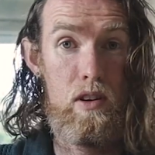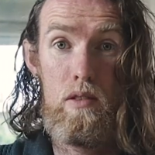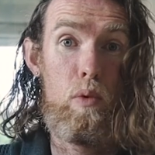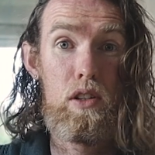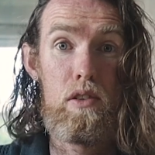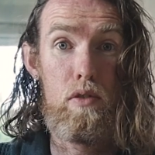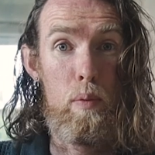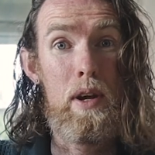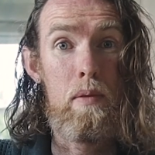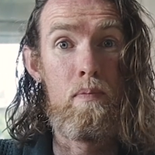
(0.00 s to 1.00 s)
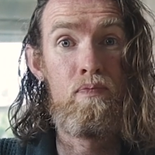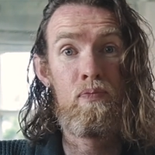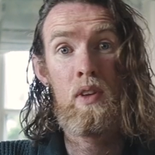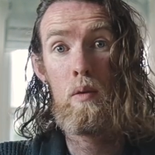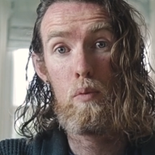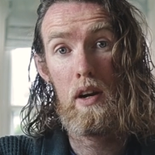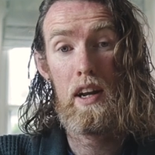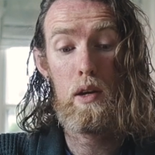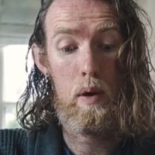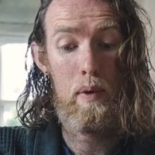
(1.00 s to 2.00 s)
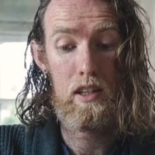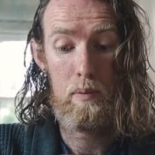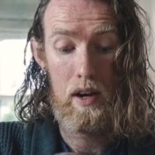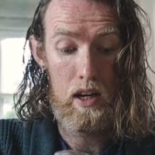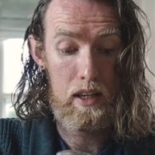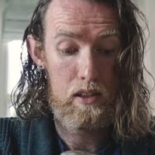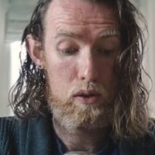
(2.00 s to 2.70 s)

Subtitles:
It wasn't for me. But anyway, back to my hike.